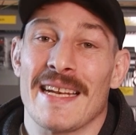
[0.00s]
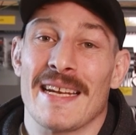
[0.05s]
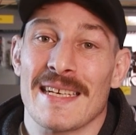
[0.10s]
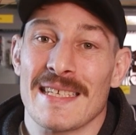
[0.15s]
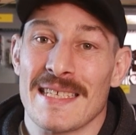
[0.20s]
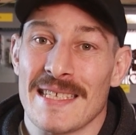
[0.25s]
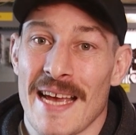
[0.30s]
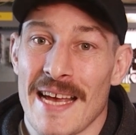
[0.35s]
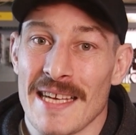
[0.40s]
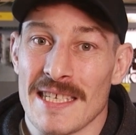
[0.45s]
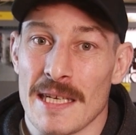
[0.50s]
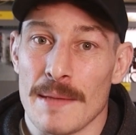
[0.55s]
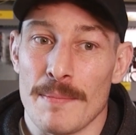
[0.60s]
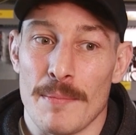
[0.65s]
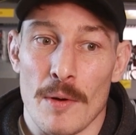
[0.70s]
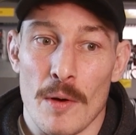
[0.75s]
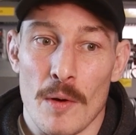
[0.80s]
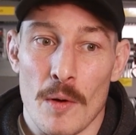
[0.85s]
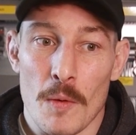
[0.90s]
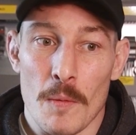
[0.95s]
and
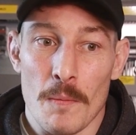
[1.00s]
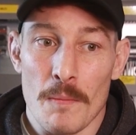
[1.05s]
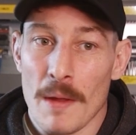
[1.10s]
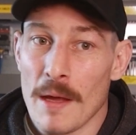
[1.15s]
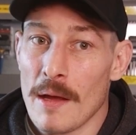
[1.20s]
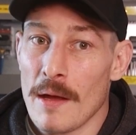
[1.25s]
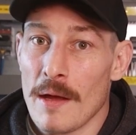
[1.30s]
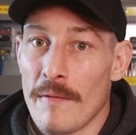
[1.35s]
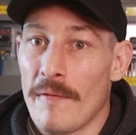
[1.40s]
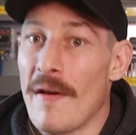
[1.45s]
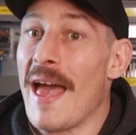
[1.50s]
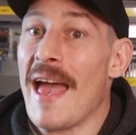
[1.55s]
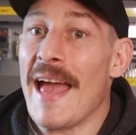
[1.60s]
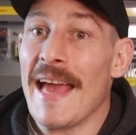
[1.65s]
accessible for